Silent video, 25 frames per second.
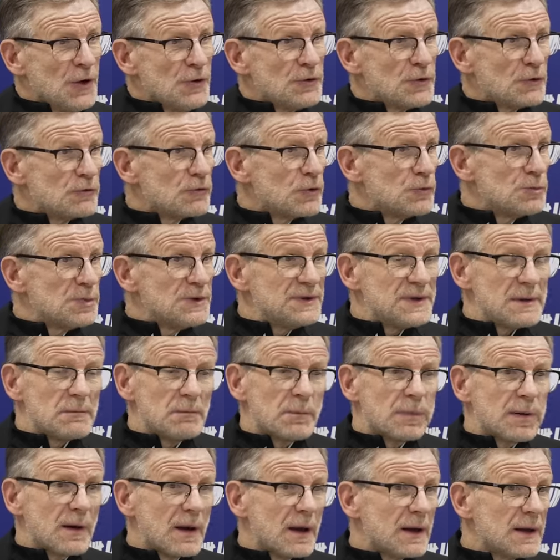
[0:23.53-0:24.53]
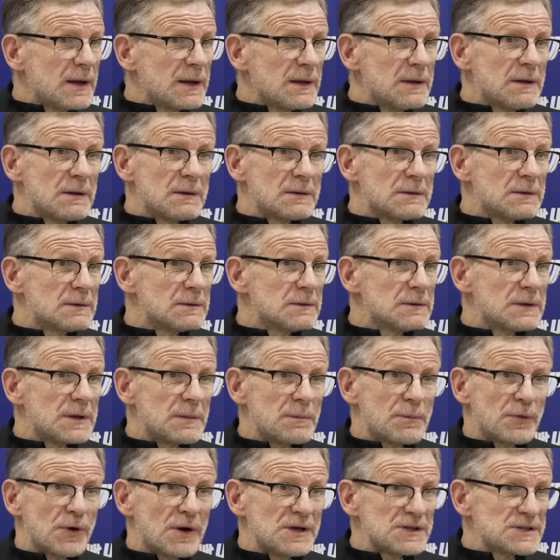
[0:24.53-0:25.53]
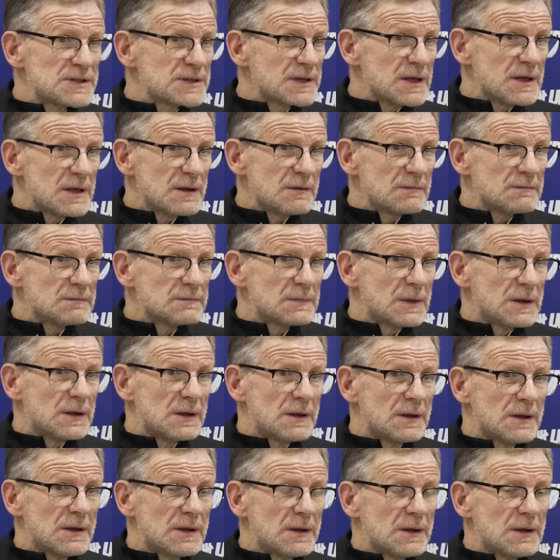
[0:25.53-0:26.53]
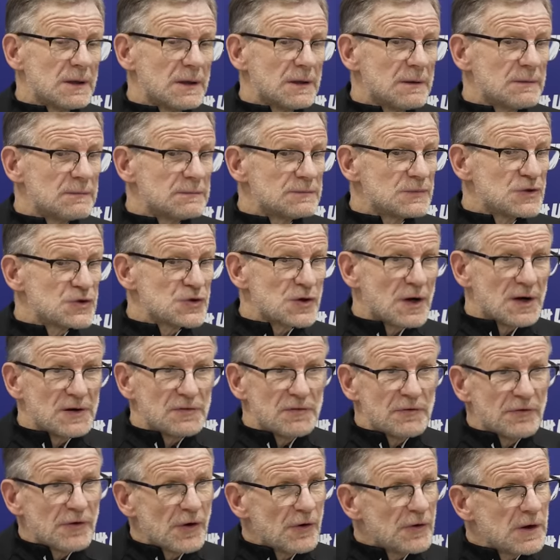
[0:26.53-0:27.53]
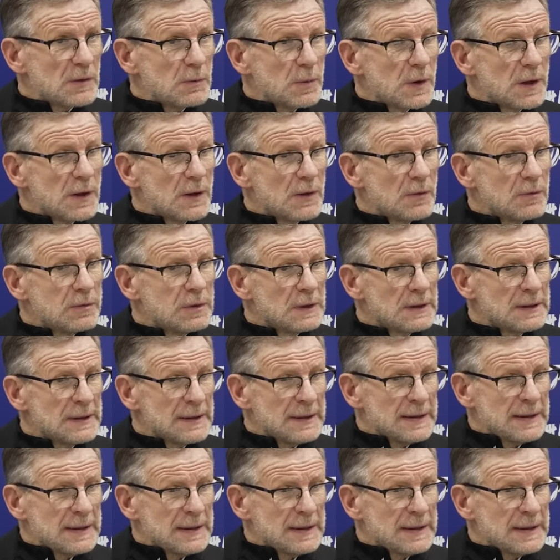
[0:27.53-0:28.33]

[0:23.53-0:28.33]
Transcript: The group that didn't play embraced it, trained very well.